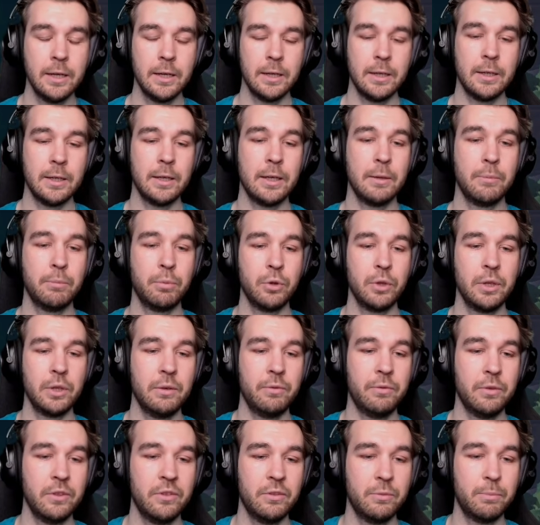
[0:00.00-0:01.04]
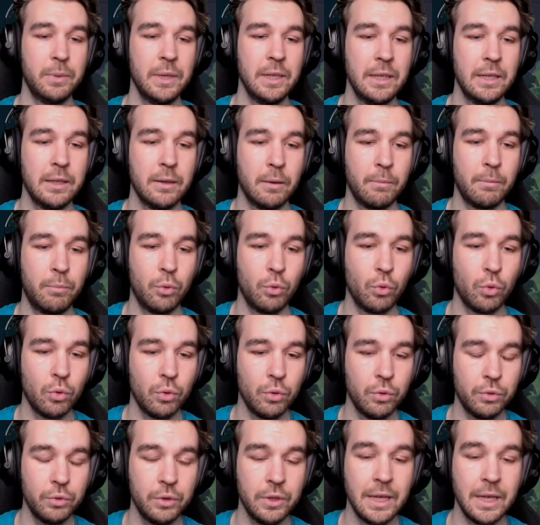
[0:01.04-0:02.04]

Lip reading: But if it's big brawler